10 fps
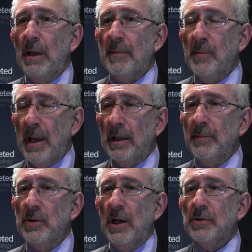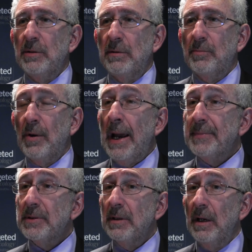abnormality mutation,
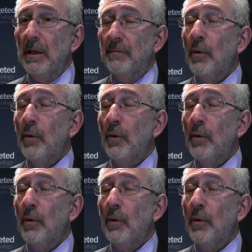perhaps uh,